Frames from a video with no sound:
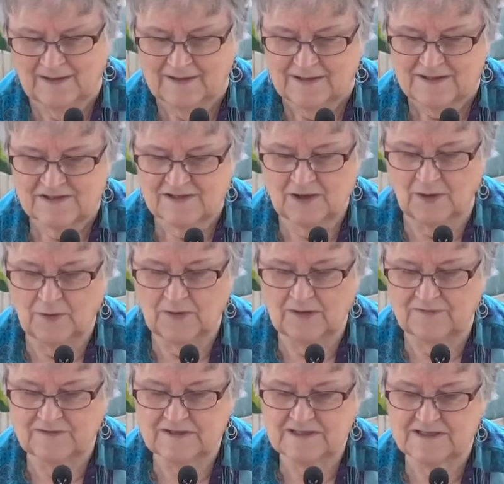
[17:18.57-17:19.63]
So
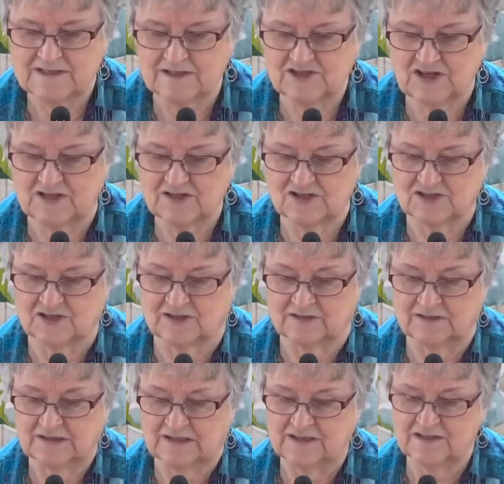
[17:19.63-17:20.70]
if this
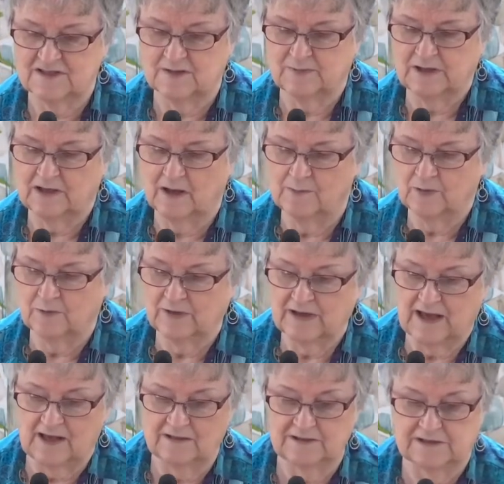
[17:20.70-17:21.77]
suggestion is to become a
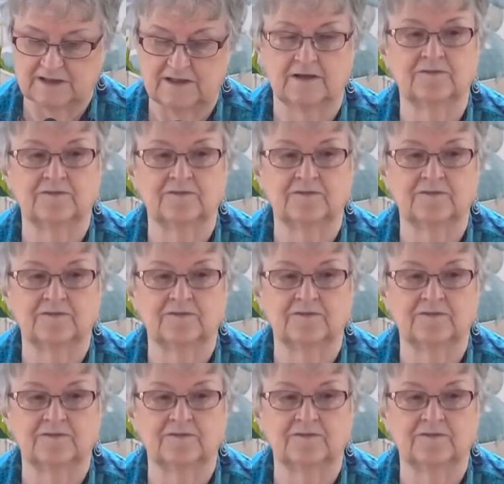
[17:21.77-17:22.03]
reality,